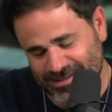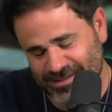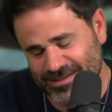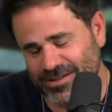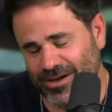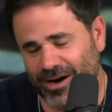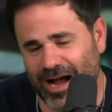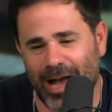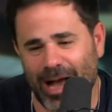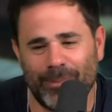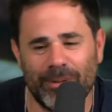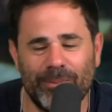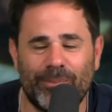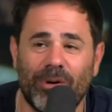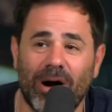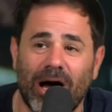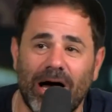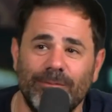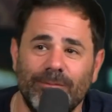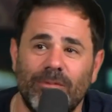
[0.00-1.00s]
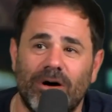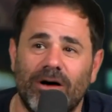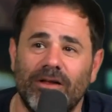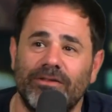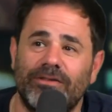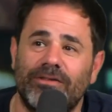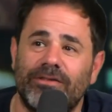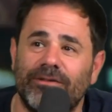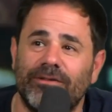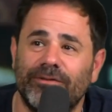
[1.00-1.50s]
So happy Pride
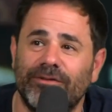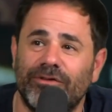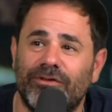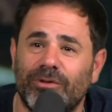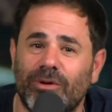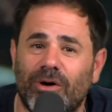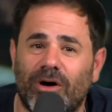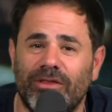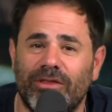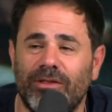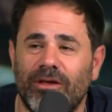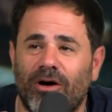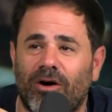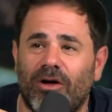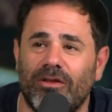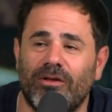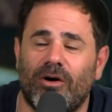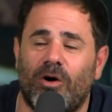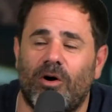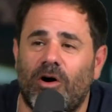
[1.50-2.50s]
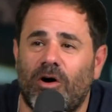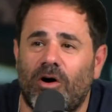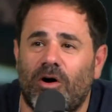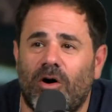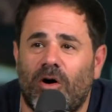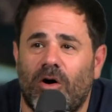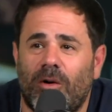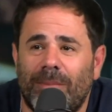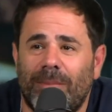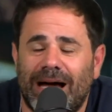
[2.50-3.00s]
Month to all all
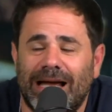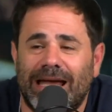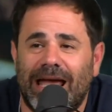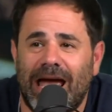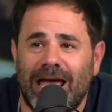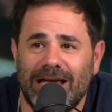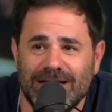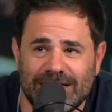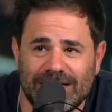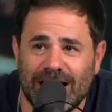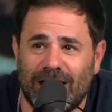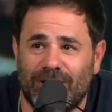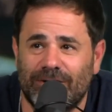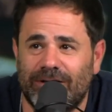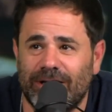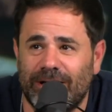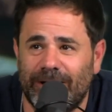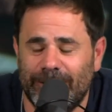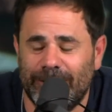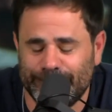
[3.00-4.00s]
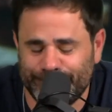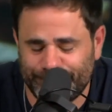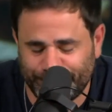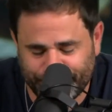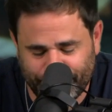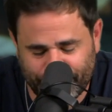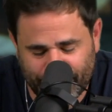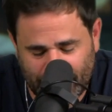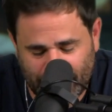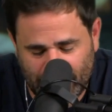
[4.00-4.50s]
all, all my gays out there.
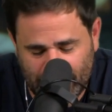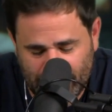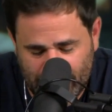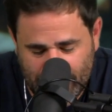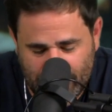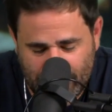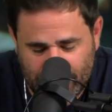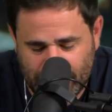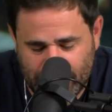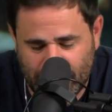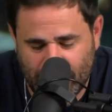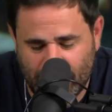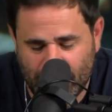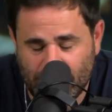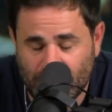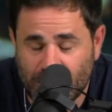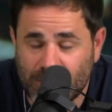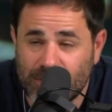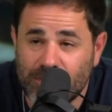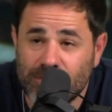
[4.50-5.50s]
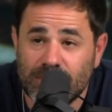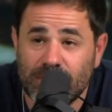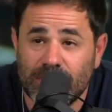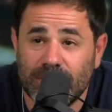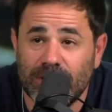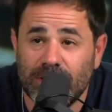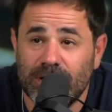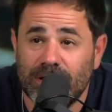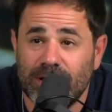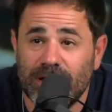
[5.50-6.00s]
You know,
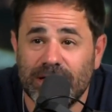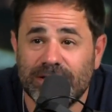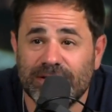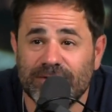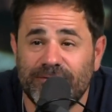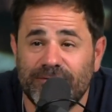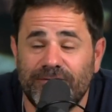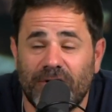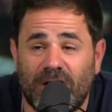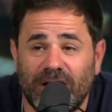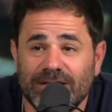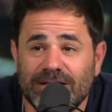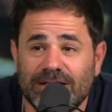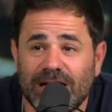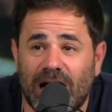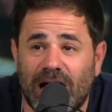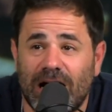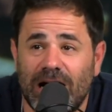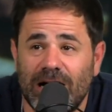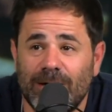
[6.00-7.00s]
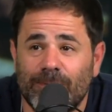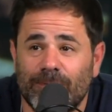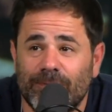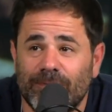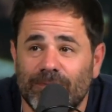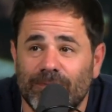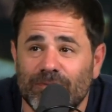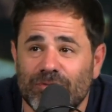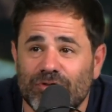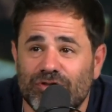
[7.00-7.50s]
it's a fun time.
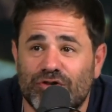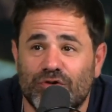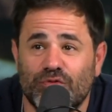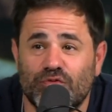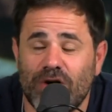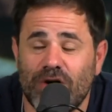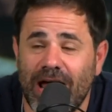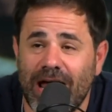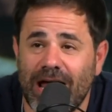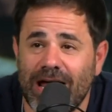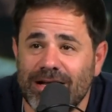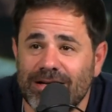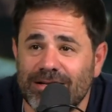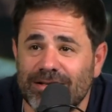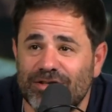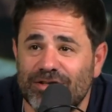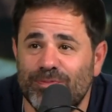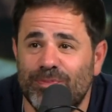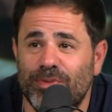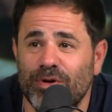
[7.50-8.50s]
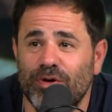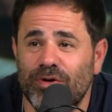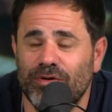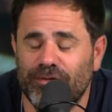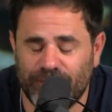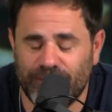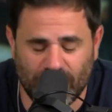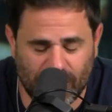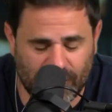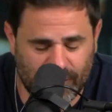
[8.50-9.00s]
It's great. It's
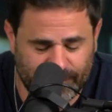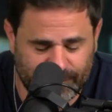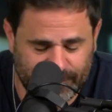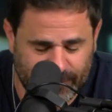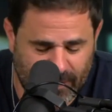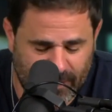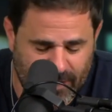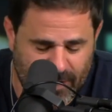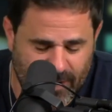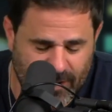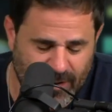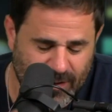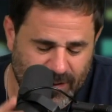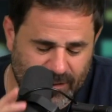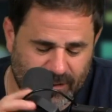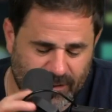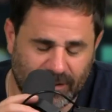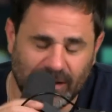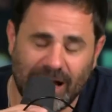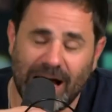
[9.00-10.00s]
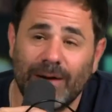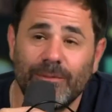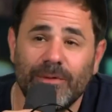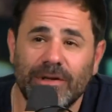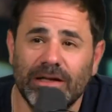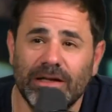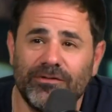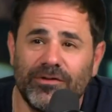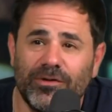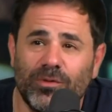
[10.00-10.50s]
beautiful. Glad we
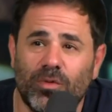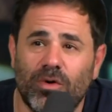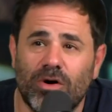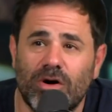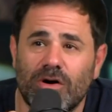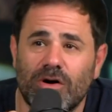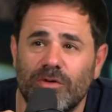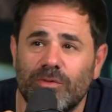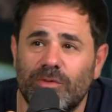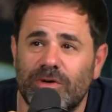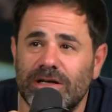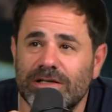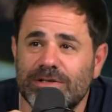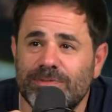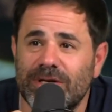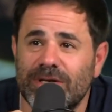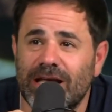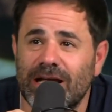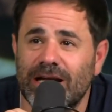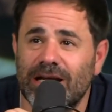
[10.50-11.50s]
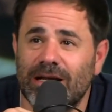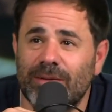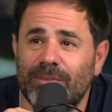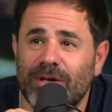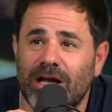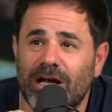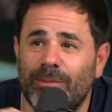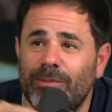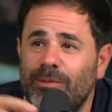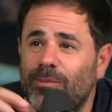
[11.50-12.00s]
live in a world where it's becoming,
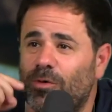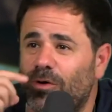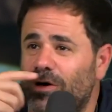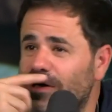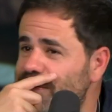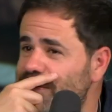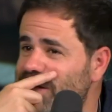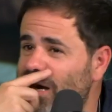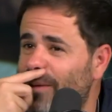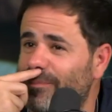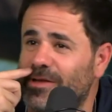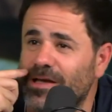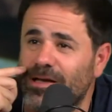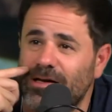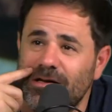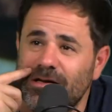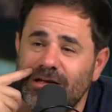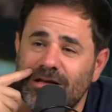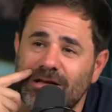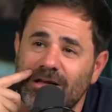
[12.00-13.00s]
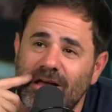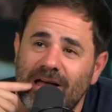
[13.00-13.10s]
becoming more accepted.